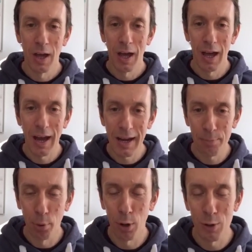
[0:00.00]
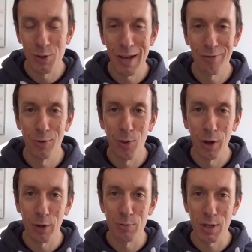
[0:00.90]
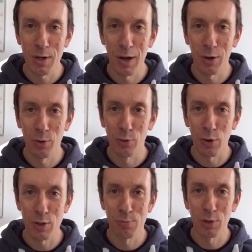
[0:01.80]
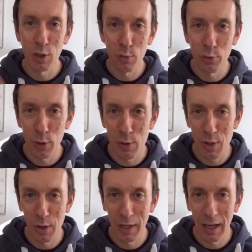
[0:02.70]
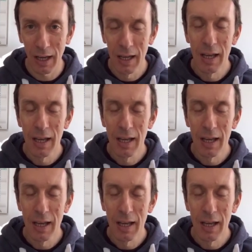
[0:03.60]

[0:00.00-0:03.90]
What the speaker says: NEWSFLASH, welcome to you. I know we've got some new viewers on here.